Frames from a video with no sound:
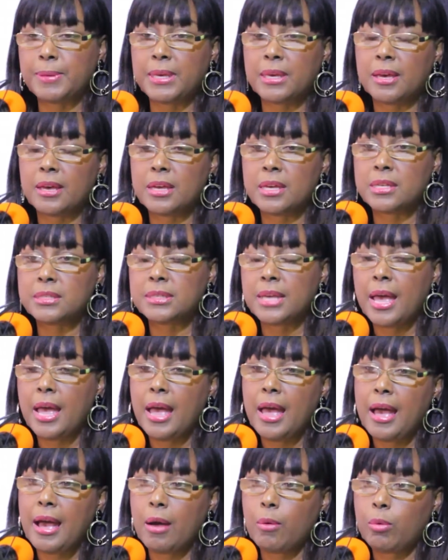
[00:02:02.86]
because
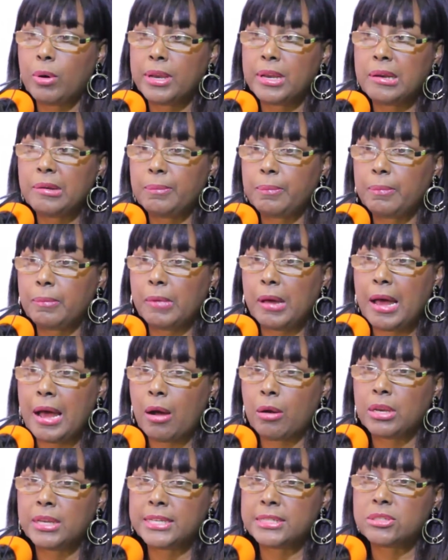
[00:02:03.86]
I wanted
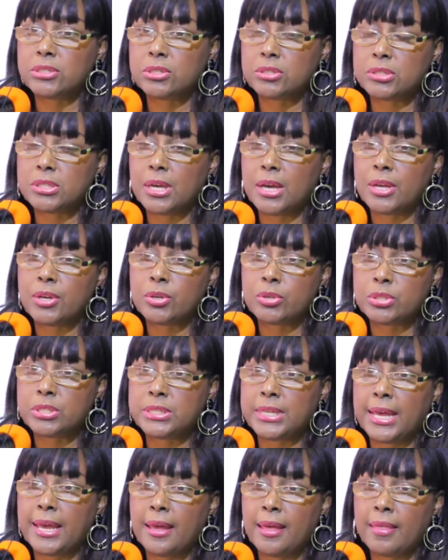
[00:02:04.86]
our listeners to
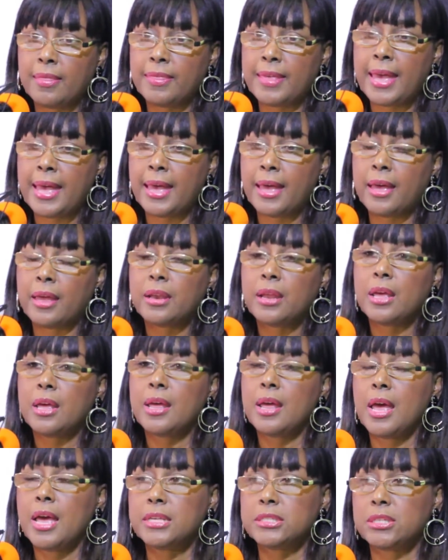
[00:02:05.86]
understand that
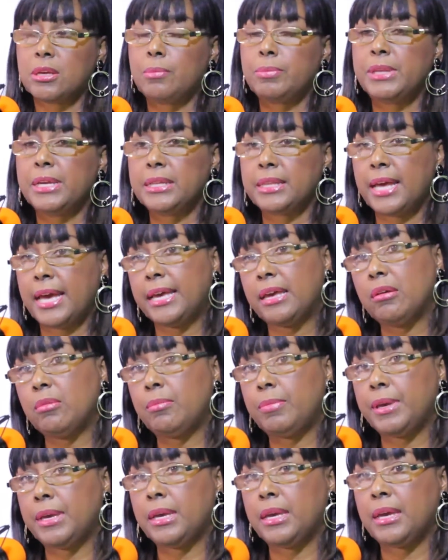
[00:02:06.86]
something that
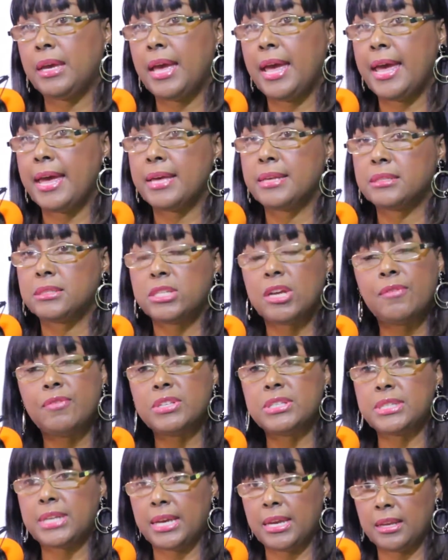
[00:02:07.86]
can be as
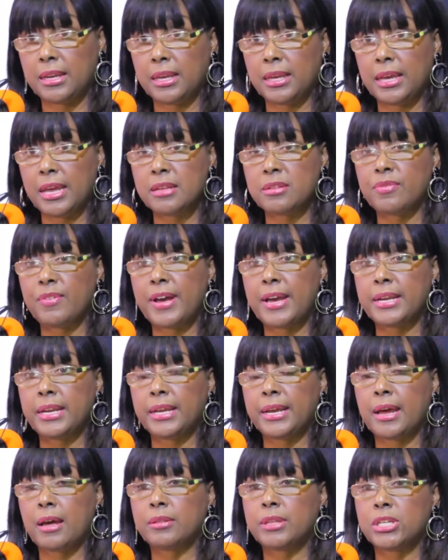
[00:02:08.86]
devastating as
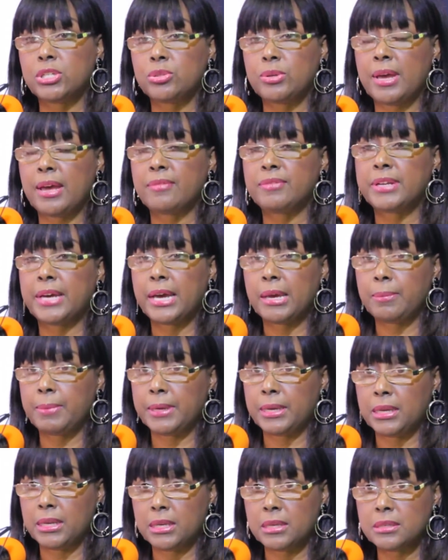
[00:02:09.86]
finding out that you have
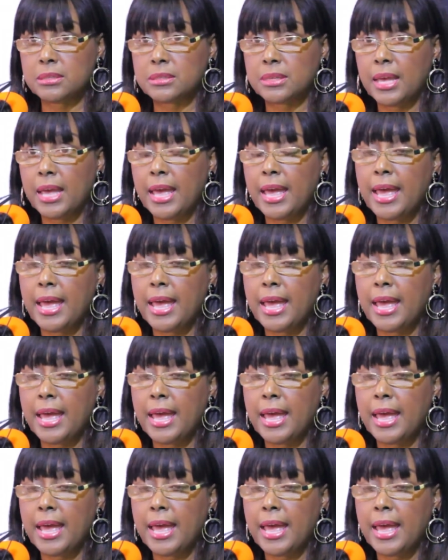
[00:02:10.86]
diabetes